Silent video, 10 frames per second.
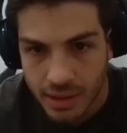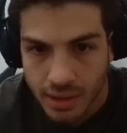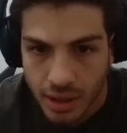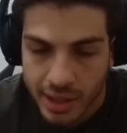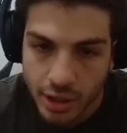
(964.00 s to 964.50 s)

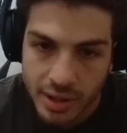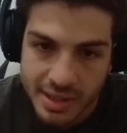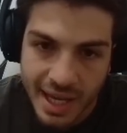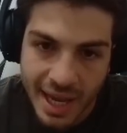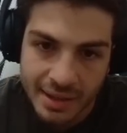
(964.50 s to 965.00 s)
Okay, go to
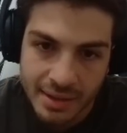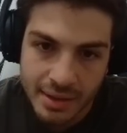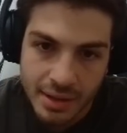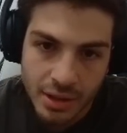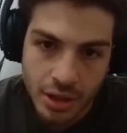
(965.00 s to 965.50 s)
10.
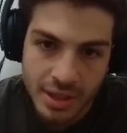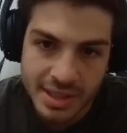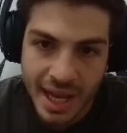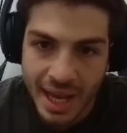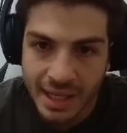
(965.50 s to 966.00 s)
Go to
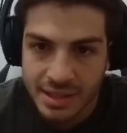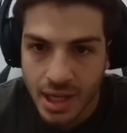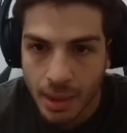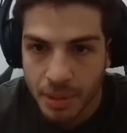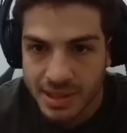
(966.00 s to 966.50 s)
10.
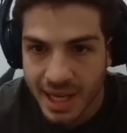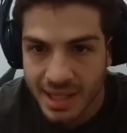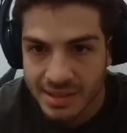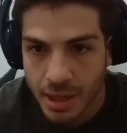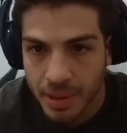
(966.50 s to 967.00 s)
Stop on
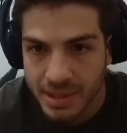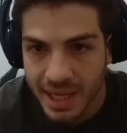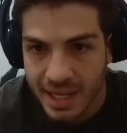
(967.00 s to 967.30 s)
10. Stop on 10.